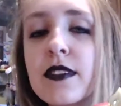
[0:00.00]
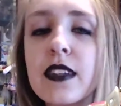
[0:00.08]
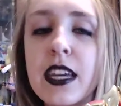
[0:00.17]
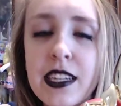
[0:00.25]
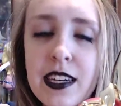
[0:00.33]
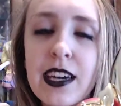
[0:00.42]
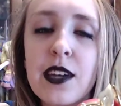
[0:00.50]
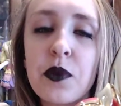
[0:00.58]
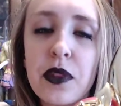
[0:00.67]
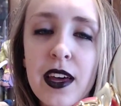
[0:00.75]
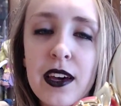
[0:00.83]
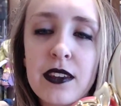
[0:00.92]
And again,
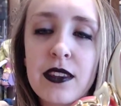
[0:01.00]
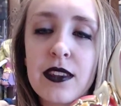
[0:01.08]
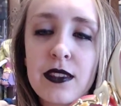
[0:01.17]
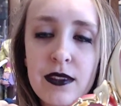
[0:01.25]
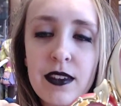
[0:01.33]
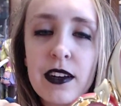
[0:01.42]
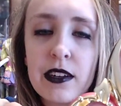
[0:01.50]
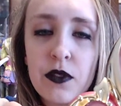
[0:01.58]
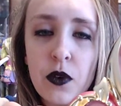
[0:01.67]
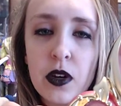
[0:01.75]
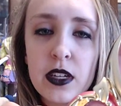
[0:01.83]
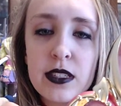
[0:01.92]
without her
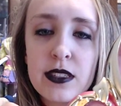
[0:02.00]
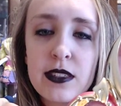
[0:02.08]
voice.